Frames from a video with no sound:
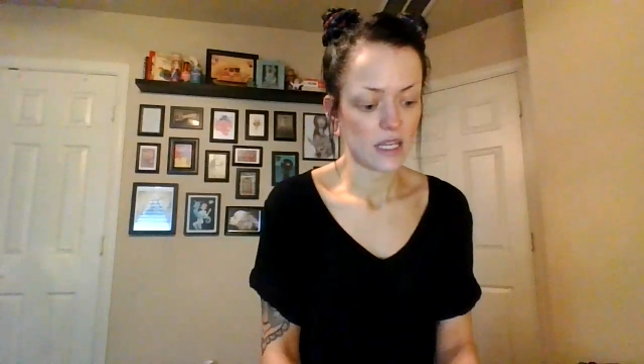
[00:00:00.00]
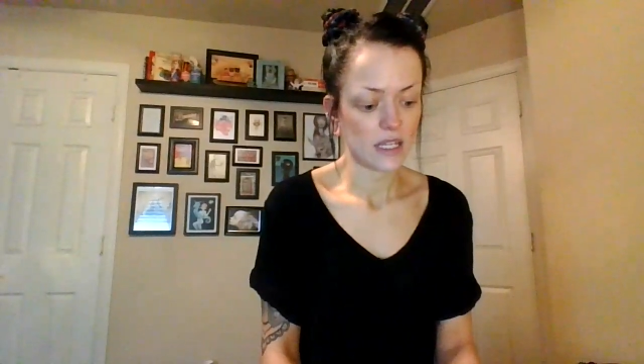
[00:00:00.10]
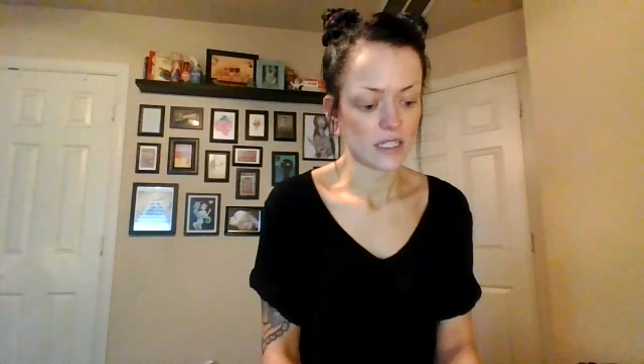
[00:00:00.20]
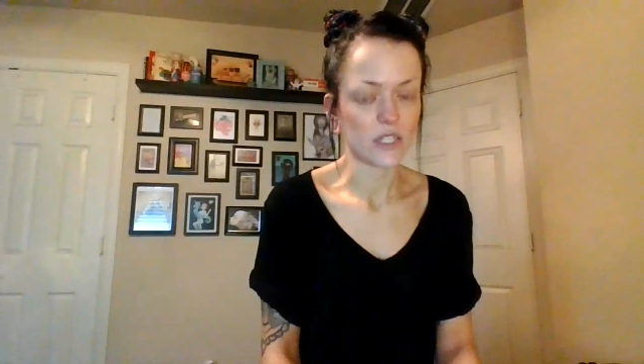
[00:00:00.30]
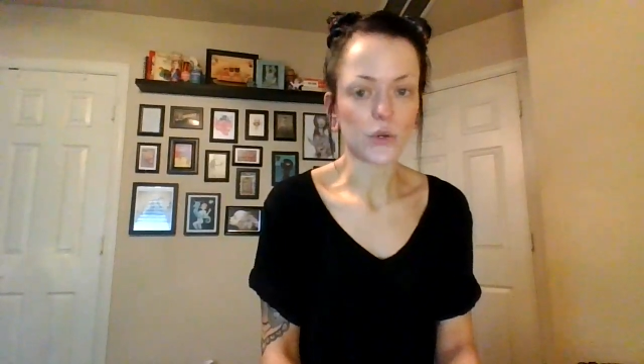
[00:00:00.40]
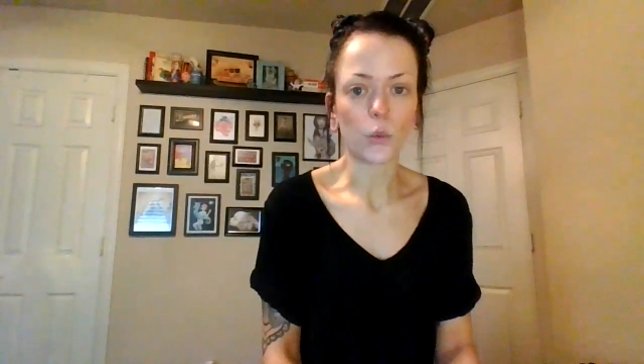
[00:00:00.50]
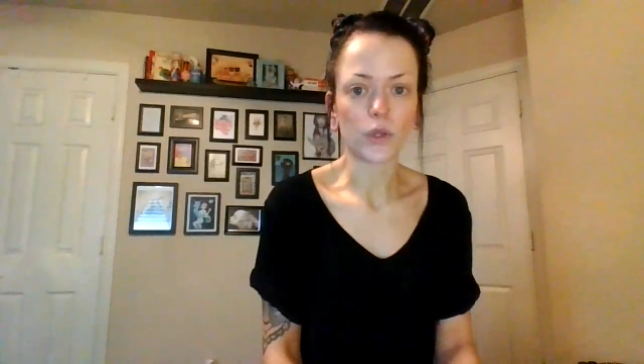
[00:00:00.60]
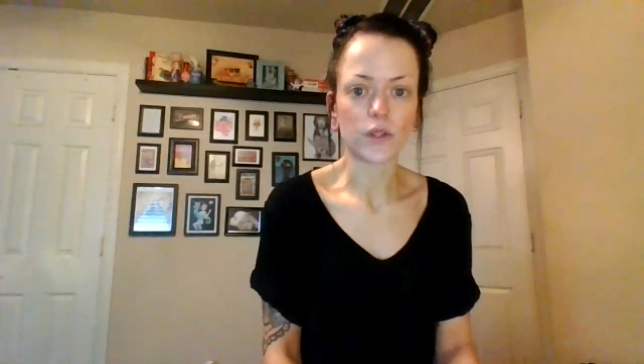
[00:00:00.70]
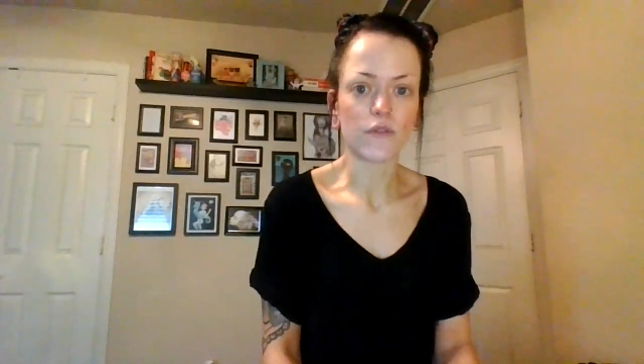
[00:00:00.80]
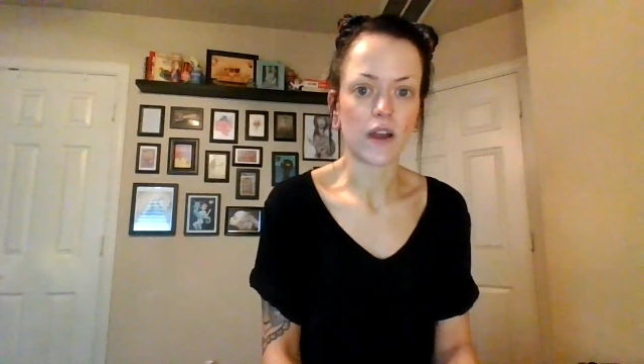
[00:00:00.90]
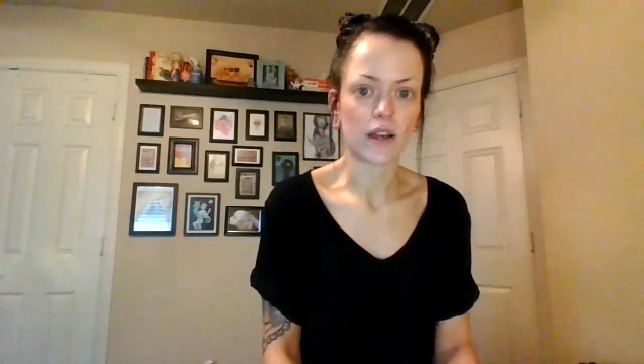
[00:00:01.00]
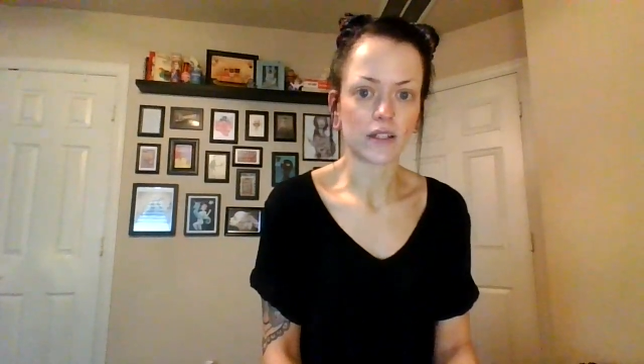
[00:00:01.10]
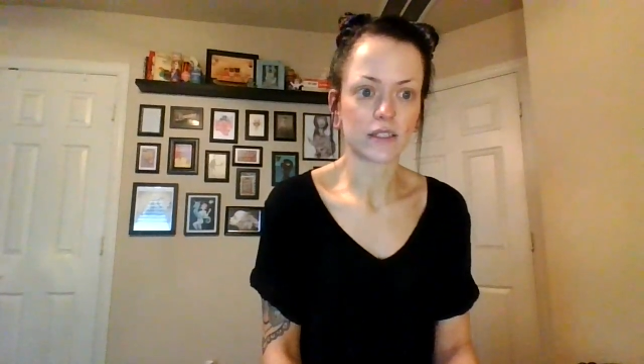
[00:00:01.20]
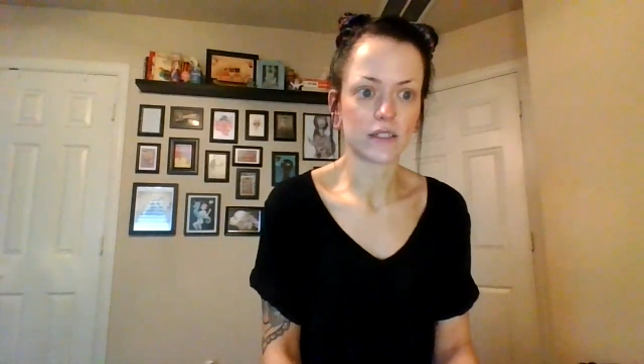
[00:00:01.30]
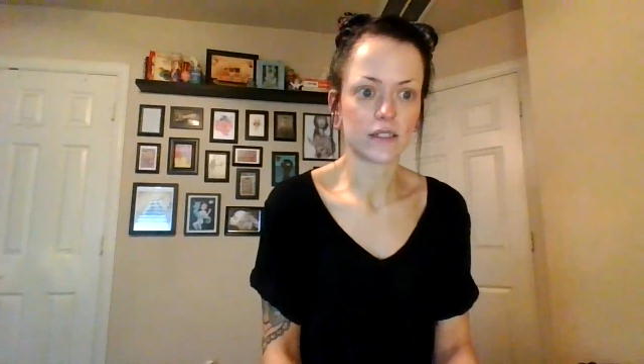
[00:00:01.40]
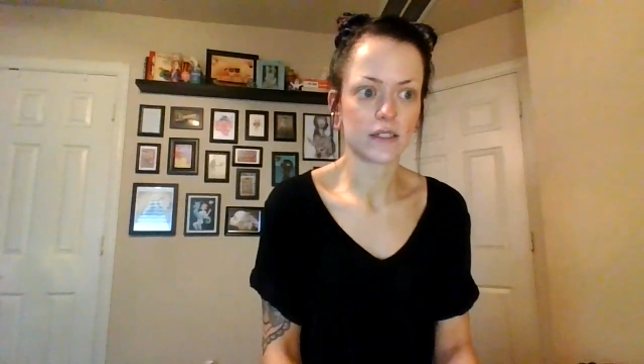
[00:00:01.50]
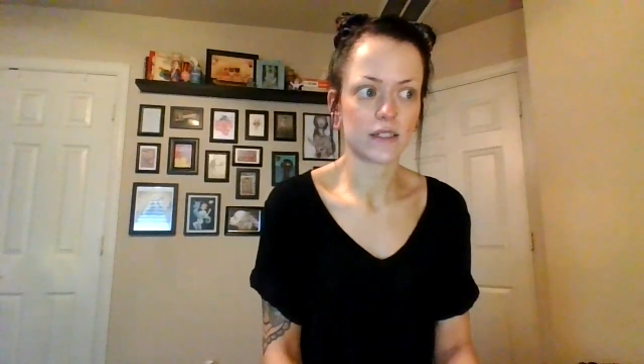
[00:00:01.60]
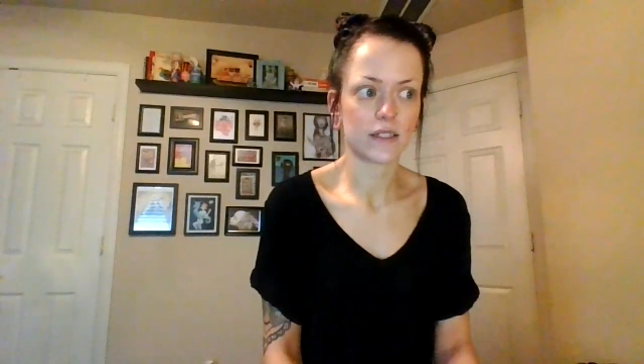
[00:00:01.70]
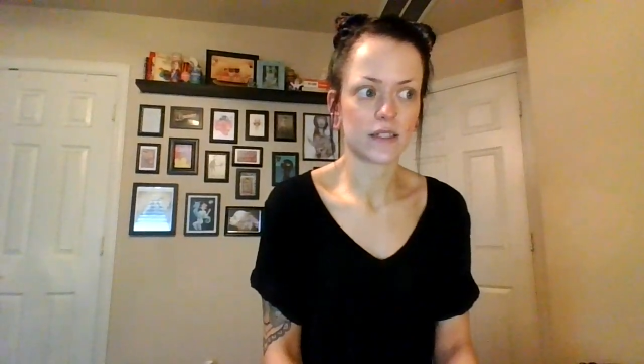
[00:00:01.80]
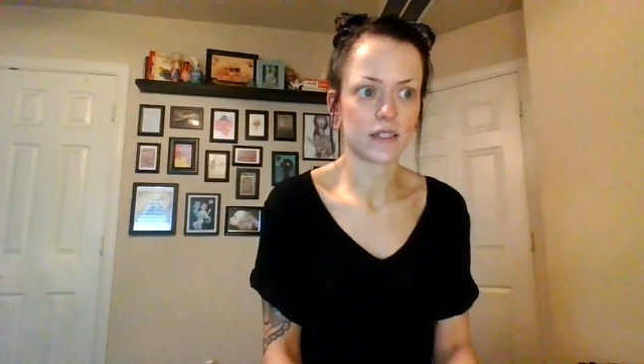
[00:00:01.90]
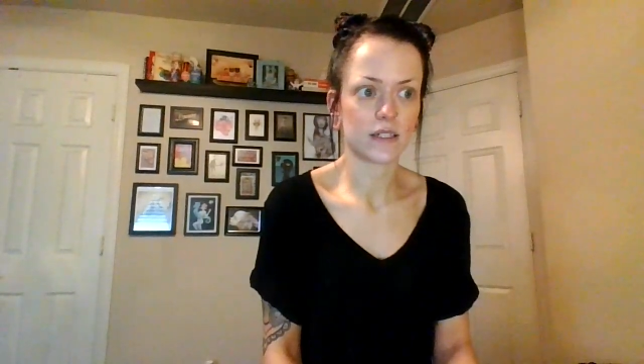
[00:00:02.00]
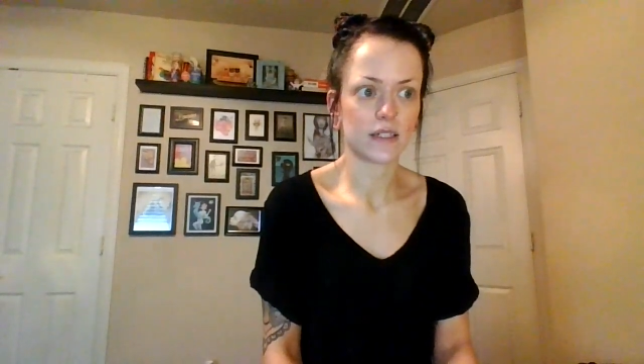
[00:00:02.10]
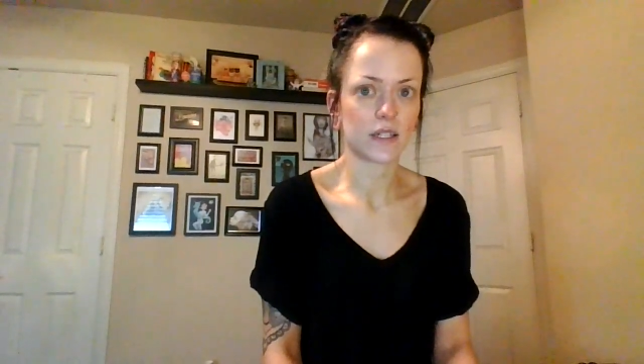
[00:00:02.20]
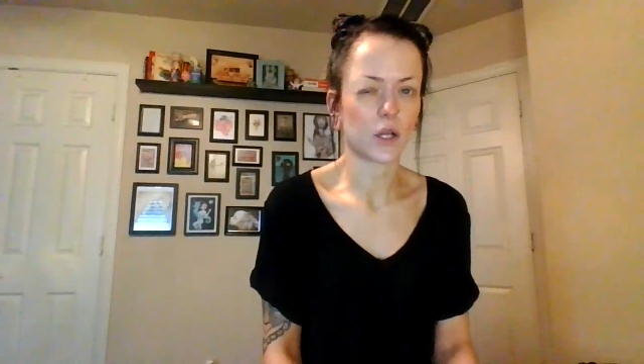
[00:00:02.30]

deal with the fact and